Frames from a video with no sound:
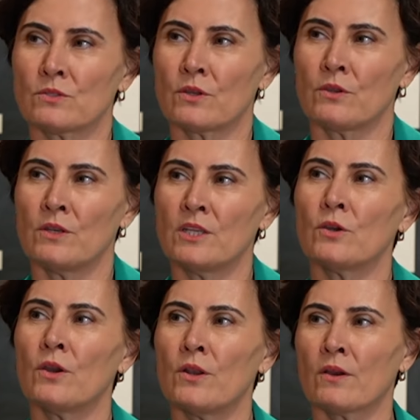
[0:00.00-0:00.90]
So you need
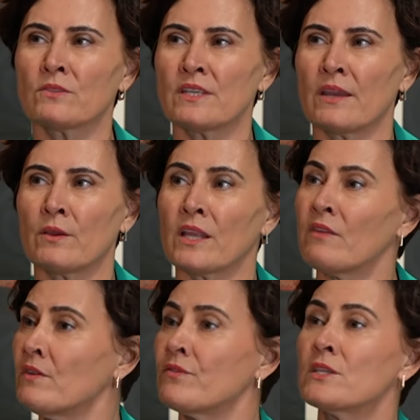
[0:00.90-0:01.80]
to early on say,
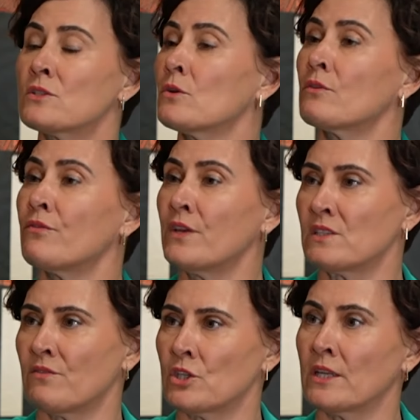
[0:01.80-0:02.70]
even if this is not a
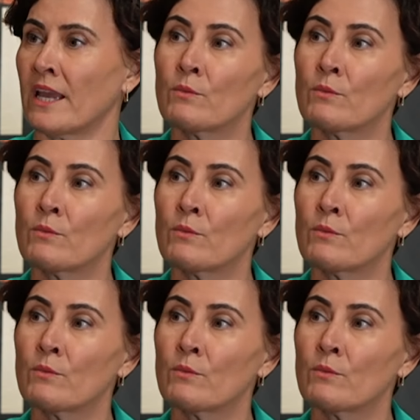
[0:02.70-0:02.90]
fixed vision,